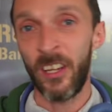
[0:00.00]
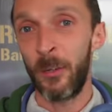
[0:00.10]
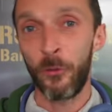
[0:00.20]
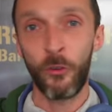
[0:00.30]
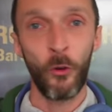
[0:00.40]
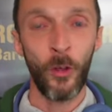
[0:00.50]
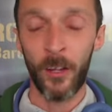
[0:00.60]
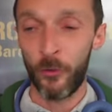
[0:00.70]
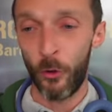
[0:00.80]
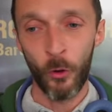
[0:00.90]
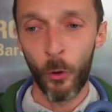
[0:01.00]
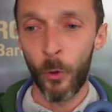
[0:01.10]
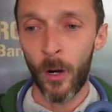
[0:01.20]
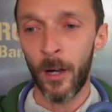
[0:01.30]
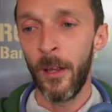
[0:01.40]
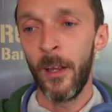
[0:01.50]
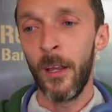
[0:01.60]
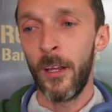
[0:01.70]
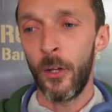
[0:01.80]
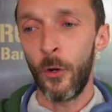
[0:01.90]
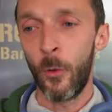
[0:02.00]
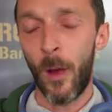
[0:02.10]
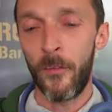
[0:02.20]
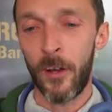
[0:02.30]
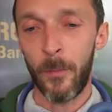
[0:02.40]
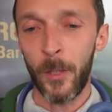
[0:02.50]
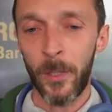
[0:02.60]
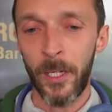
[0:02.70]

saying it was too low, or, you know, whatever it might